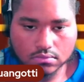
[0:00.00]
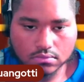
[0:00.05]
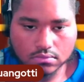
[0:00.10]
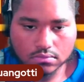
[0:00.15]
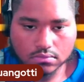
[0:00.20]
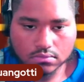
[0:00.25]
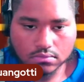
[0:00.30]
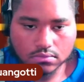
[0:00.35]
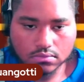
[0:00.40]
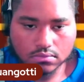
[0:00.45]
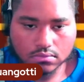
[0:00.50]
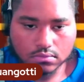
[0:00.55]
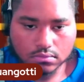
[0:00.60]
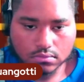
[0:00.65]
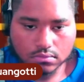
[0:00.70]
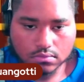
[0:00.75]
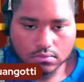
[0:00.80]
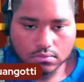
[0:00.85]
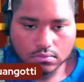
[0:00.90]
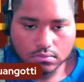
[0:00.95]

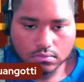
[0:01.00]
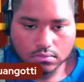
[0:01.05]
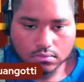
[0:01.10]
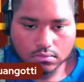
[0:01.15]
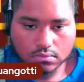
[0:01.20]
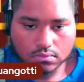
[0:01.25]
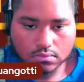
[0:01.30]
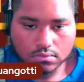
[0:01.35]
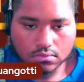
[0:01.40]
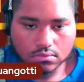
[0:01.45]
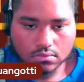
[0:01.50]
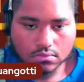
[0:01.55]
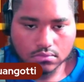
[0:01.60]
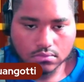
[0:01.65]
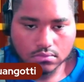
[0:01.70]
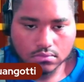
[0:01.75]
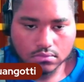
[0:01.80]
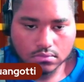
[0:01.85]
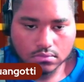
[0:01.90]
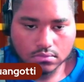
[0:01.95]

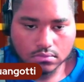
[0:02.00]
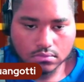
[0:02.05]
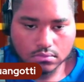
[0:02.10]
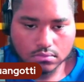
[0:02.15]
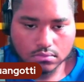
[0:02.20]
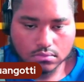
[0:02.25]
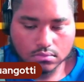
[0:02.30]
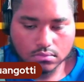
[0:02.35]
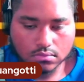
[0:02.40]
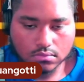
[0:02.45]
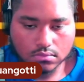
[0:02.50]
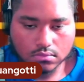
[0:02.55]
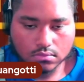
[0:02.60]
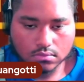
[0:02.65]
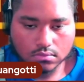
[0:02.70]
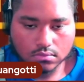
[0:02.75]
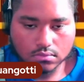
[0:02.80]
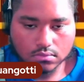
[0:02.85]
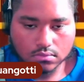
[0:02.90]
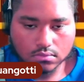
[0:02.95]

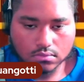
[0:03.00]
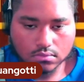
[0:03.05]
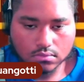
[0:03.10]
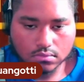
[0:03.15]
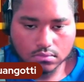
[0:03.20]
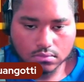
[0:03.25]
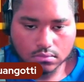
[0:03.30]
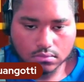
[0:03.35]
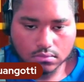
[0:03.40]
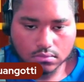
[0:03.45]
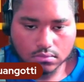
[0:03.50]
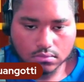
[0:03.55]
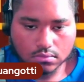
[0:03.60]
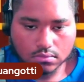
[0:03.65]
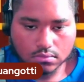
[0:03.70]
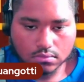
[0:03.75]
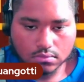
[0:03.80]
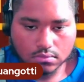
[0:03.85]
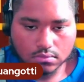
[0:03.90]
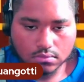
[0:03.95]

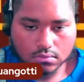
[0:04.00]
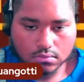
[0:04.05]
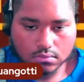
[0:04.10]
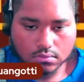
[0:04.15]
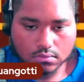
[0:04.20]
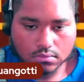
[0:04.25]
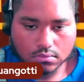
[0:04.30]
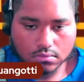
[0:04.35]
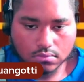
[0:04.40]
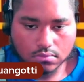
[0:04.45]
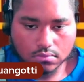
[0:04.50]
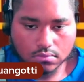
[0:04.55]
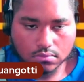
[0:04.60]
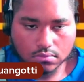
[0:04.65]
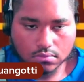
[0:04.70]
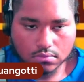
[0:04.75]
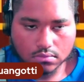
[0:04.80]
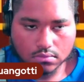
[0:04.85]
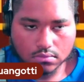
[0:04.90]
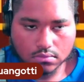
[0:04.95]

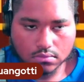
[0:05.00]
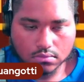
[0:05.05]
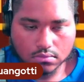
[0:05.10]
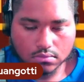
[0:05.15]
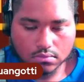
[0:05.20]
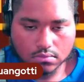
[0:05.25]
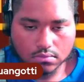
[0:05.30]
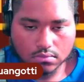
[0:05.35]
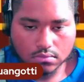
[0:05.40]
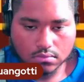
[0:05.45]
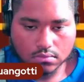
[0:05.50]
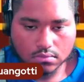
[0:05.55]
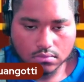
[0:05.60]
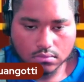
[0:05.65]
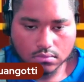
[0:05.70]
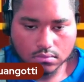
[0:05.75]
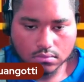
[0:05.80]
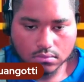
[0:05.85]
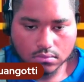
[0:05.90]
[no speech]